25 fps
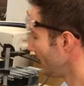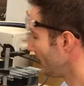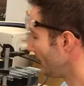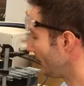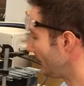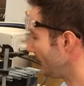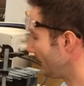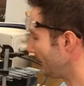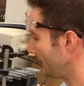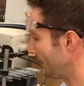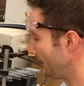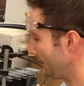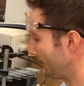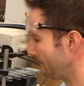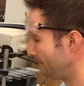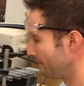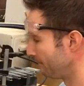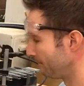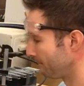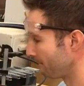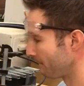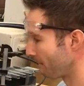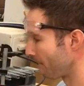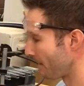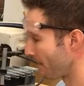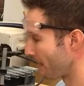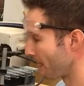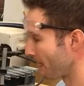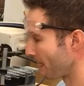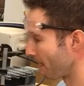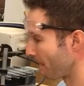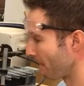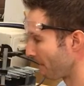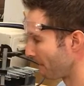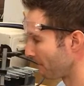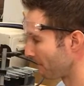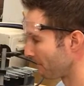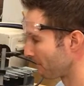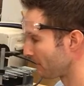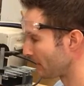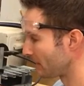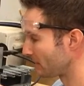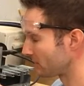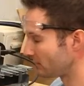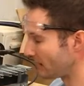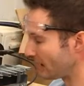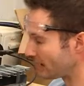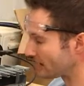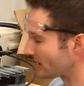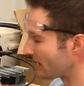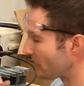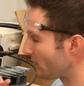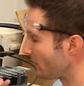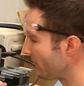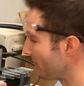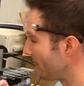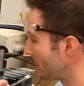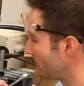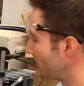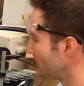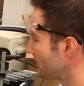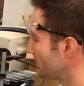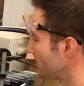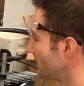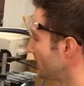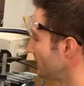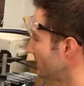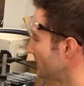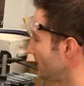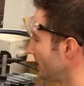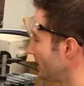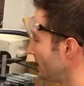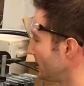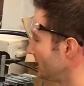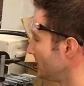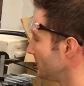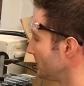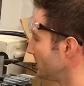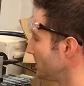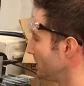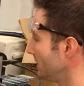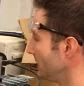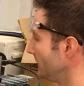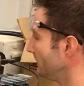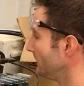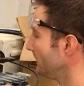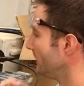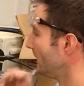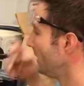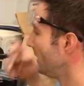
So that's how we position this thing in the machine.